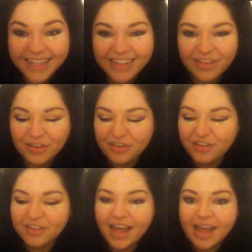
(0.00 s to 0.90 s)
So to
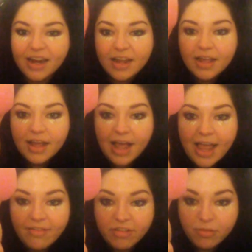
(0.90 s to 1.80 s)
do that, I
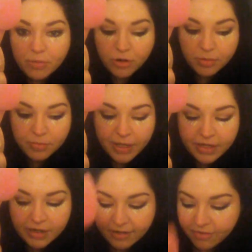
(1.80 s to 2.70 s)
have this beauty
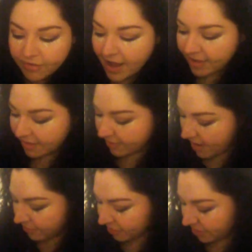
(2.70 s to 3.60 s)
blender. If you guys have
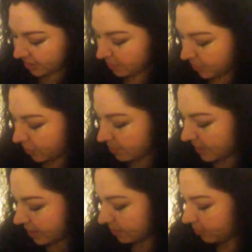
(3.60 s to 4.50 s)
ever seen a beauty
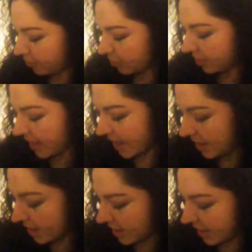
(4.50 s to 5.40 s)
blender before that
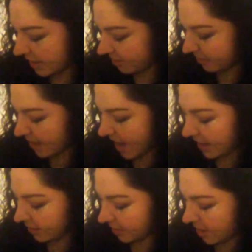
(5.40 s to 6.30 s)
is not